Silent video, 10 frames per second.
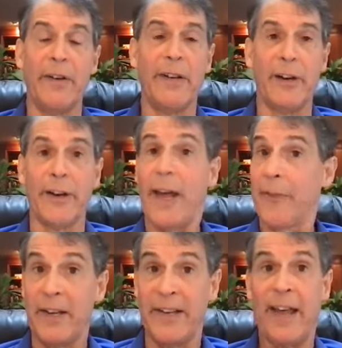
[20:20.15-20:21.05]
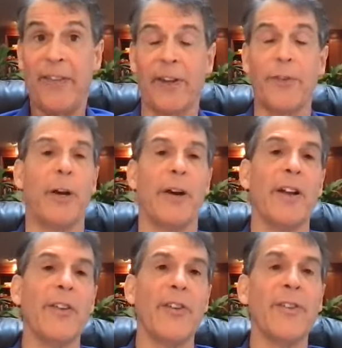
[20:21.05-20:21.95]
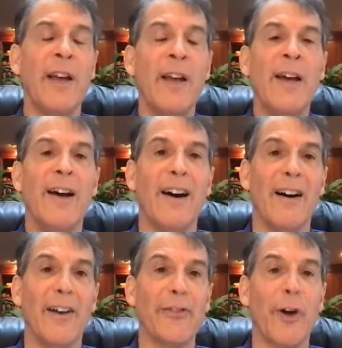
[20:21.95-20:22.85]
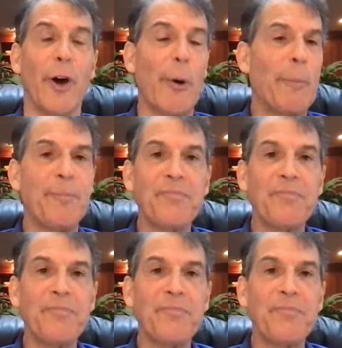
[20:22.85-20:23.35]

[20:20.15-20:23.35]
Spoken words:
near-death and death experiences. So